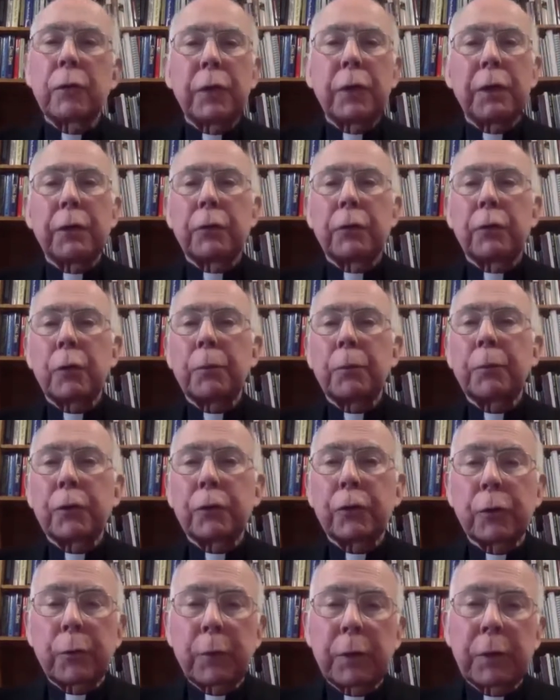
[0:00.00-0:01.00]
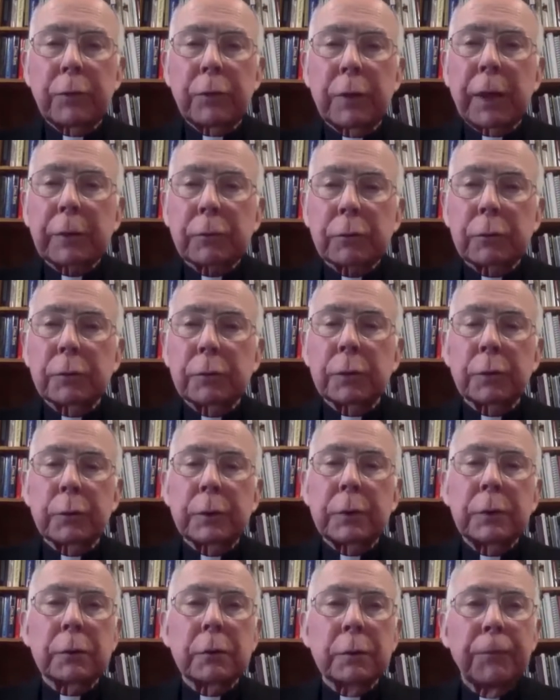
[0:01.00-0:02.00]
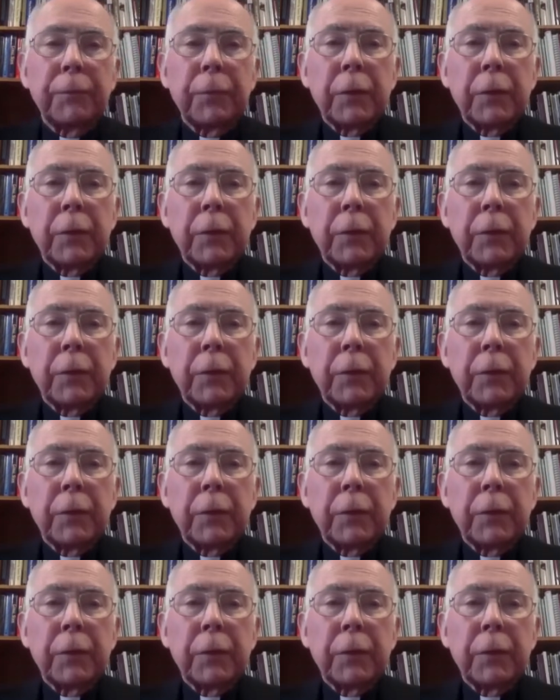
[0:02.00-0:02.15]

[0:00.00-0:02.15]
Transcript: needed terminal degrees, doctorate degrees.